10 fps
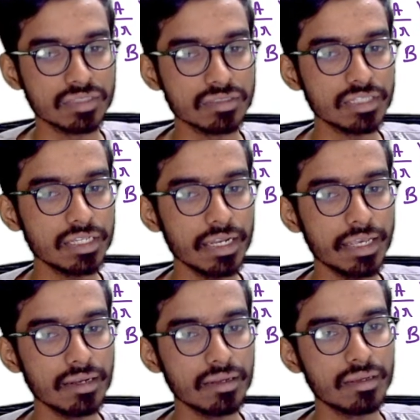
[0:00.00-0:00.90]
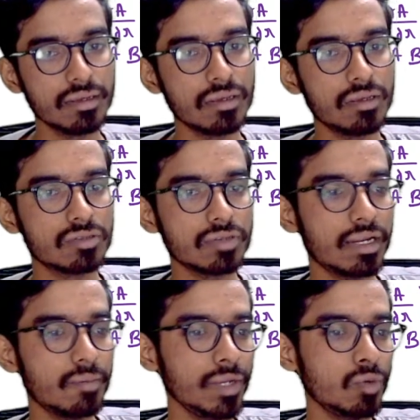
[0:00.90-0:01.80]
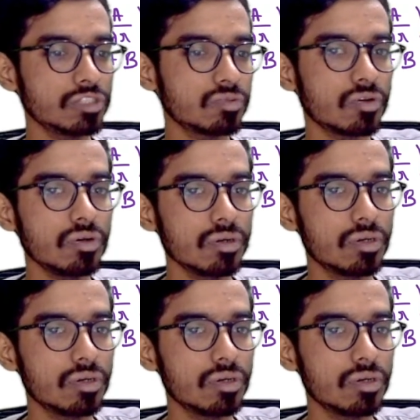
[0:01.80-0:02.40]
Is it clear? So I'll repeat once more.